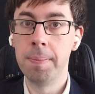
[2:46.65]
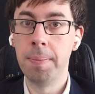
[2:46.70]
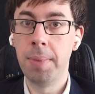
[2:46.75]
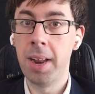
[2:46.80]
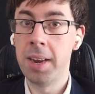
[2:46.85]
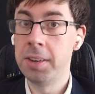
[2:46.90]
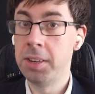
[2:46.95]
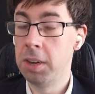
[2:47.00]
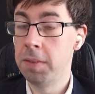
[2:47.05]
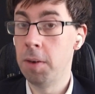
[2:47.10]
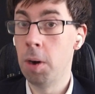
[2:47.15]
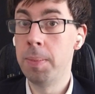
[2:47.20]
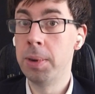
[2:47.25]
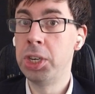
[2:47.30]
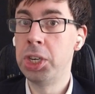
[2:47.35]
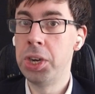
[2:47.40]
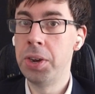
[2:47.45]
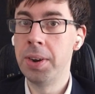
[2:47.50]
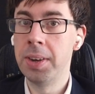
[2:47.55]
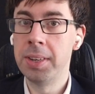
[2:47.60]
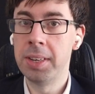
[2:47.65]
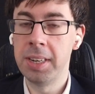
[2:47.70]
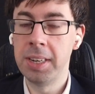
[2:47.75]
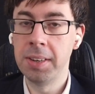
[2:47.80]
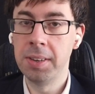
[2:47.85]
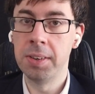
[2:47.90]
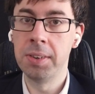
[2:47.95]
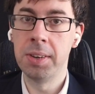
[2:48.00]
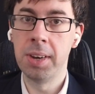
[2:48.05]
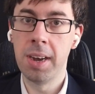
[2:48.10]
plenty of
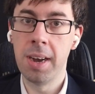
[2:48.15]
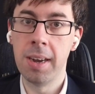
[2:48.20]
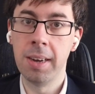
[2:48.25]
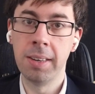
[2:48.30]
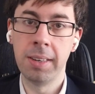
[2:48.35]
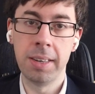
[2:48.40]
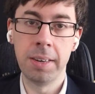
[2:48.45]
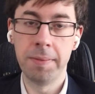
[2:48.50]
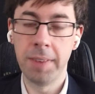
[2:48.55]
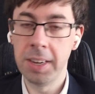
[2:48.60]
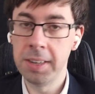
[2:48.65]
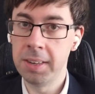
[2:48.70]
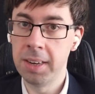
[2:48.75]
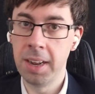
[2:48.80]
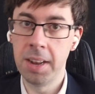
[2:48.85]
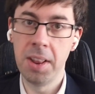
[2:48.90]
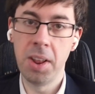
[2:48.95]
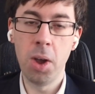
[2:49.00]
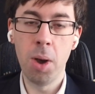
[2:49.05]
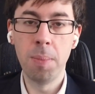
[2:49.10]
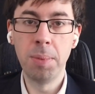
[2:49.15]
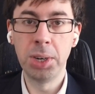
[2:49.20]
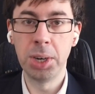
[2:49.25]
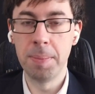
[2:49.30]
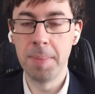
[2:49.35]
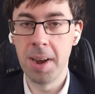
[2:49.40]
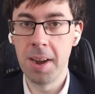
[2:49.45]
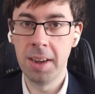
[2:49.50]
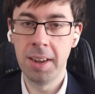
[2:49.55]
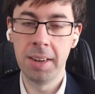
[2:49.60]
opportunities to start investing in the
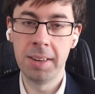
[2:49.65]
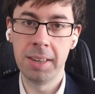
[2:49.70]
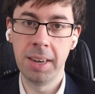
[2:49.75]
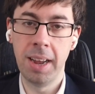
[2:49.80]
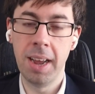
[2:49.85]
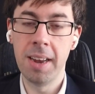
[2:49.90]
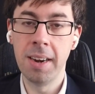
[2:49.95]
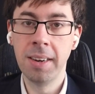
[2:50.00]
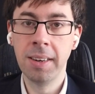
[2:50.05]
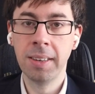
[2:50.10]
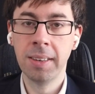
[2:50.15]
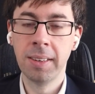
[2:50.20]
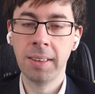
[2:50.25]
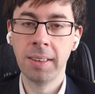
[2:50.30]
option market again.